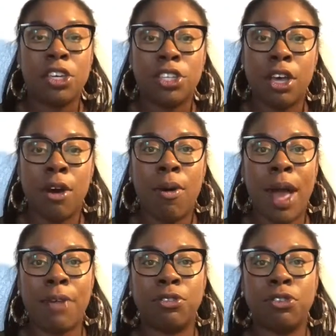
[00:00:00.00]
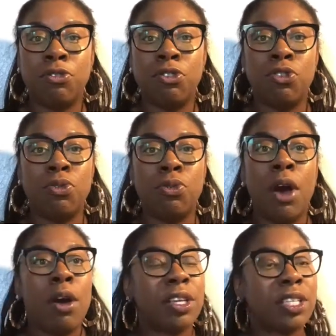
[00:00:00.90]
So after you
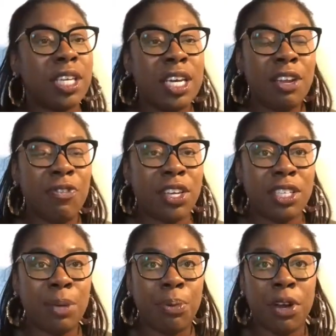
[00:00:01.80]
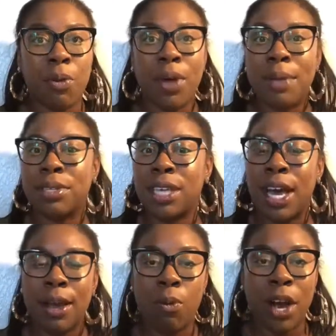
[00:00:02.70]
seen a FIIT tip on our website,